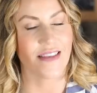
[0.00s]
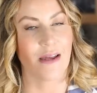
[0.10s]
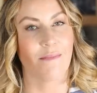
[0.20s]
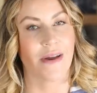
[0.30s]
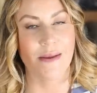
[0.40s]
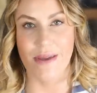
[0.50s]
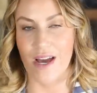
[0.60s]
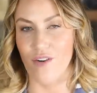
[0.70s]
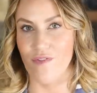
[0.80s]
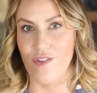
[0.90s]
that it might be
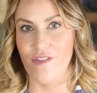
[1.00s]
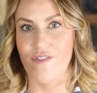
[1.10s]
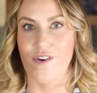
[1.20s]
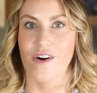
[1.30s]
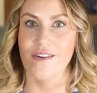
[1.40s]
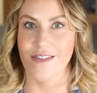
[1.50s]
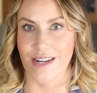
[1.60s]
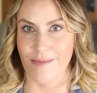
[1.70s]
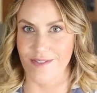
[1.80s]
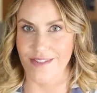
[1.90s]
helpful for
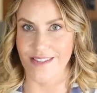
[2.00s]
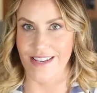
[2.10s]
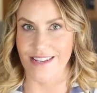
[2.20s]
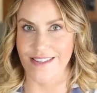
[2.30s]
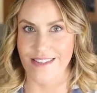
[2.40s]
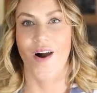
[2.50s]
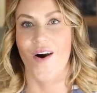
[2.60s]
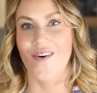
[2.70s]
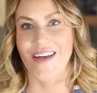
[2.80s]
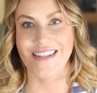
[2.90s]
Alzheimer's disease.
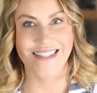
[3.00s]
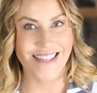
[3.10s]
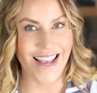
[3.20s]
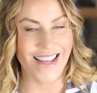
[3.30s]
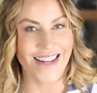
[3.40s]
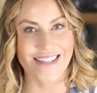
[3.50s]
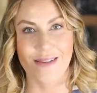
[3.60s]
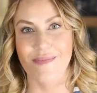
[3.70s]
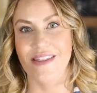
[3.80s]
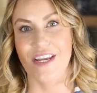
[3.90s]
All that said, it's
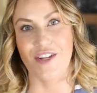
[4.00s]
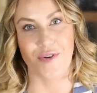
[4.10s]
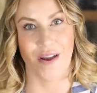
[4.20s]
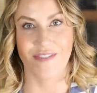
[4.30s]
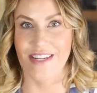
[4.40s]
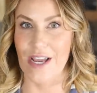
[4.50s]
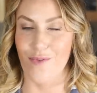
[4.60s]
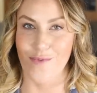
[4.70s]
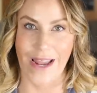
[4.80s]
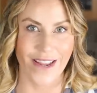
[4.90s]
something that you don't have to take
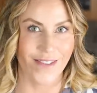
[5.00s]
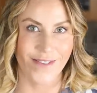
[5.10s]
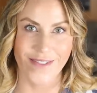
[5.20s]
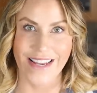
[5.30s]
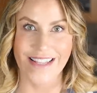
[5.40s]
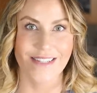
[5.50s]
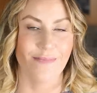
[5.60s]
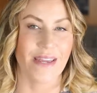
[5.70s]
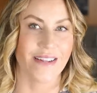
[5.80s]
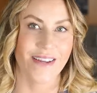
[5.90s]
regularly to
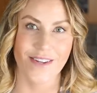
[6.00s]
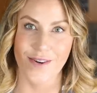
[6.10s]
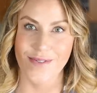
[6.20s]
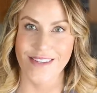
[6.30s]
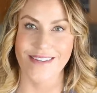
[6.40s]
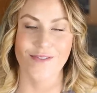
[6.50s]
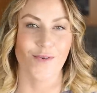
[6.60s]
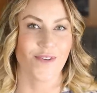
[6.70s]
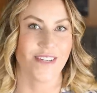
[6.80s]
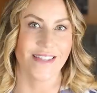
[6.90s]
be in ketosis
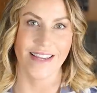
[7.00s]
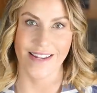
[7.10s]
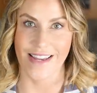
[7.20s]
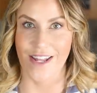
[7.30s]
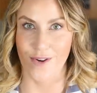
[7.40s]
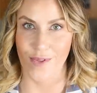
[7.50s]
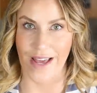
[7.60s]
or to lead a keto